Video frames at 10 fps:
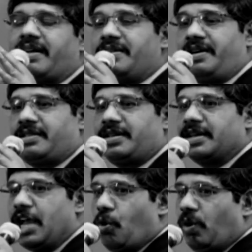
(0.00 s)
on earth
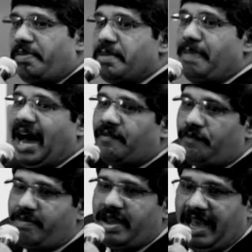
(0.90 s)
will be bound
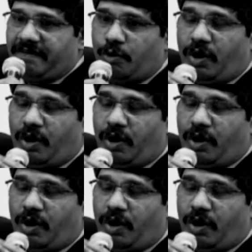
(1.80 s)
from heaven.